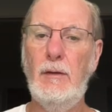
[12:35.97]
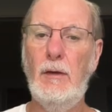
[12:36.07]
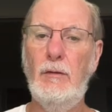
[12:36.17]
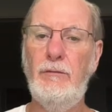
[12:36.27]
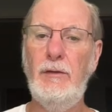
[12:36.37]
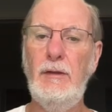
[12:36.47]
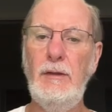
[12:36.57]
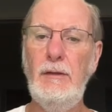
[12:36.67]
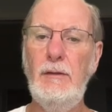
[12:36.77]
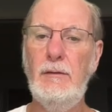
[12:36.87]
of
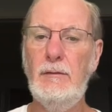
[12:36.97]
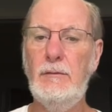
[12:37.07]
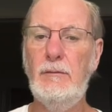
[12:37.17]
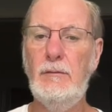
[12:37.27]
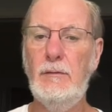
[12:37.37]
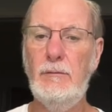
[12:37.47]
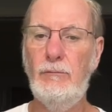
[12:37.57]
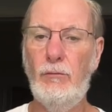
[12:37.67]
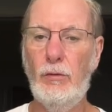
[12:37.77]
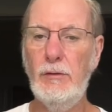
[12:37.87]
a
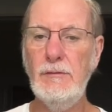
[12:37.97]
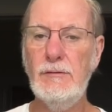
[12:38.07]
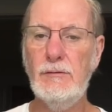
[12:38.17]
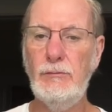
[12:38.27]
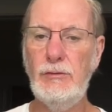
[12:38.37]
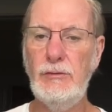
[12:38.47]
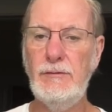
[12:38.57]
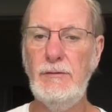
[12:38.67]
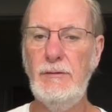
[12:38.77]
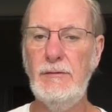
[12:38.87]
force, which
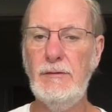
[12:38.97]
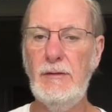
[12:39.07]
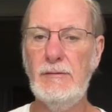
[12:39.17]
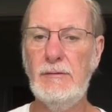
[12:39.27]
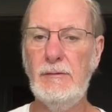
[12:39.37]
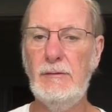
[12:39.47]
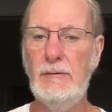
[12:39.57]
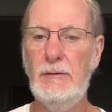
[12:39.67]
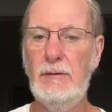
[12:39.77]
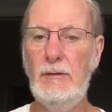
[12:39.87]
is in this case
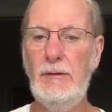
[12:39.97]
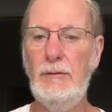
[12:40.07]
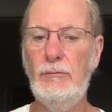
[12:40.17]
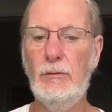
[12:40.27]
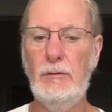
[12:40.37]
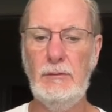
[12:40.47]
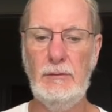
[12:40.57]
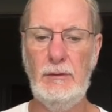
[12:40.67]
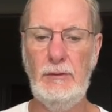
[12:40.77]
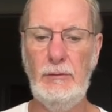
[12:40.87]
lingual,
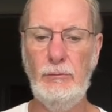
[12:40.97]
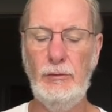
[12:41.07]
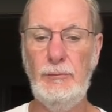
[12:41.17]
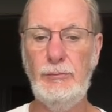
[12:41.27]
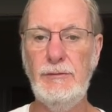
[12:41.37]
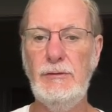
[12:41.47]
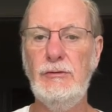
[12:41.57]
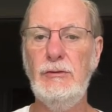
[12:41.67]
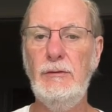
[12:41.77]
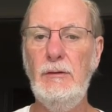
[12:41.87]
lingually
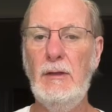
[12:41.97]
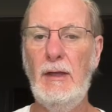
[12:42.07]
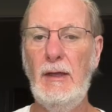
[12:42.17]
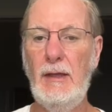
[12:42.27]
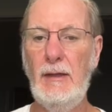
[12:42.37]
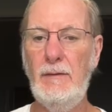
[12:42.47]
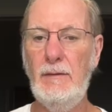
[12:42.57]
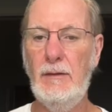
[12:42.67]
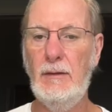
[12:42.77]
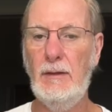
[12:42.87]
positioned,
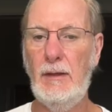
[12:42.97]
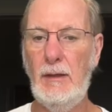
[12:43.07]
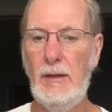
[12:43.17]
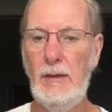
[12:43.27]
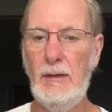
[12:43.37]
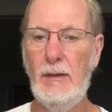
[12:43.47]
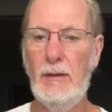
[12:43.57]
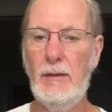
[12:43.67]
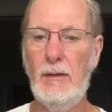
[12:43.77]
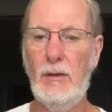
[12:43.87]
and a
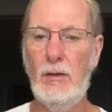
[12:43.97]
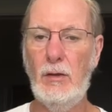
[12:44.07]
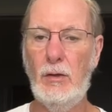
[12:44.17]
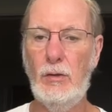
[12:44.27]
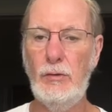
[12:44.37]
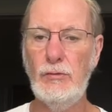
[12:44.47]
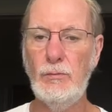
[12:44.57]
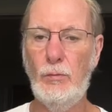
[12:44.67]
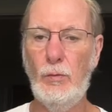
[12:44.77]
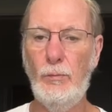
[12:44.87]
large
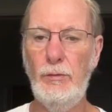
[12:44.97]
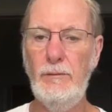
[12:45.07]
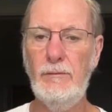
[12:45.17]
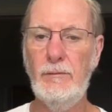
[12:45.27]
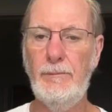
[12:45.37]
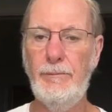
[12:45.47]
moment